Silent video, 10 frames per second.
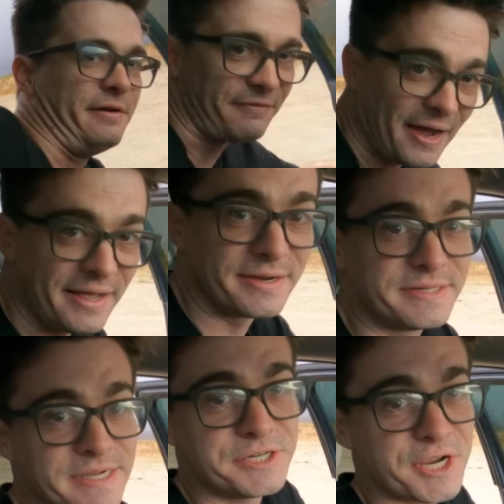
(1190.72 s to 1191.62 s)
If I had a
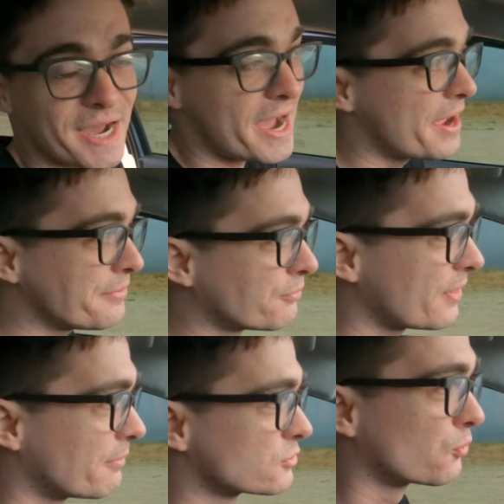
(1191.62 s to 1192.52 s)
DJI
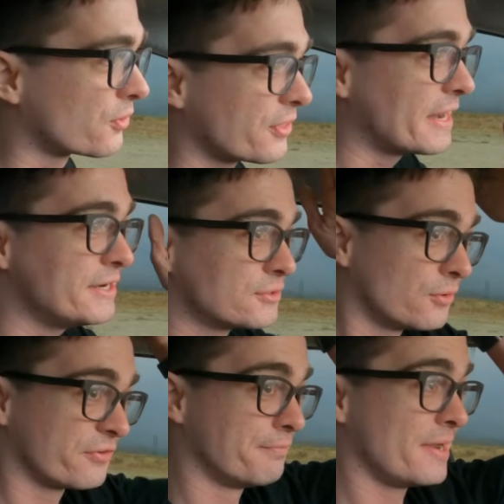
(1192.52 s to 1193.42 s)
that was worth any
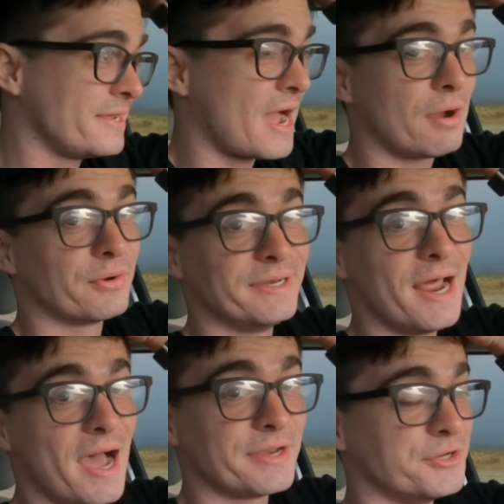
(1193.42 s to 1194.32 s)
sort of money, I would
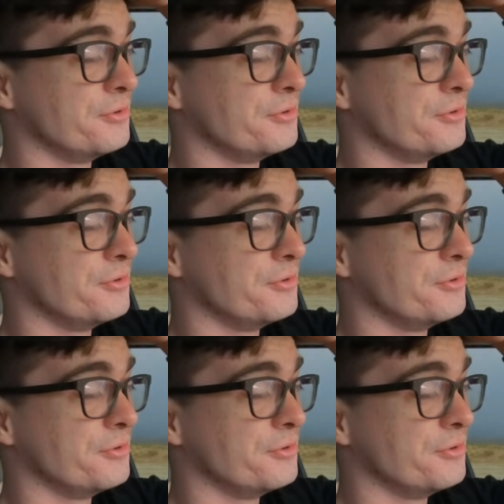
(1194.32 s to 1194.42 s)
not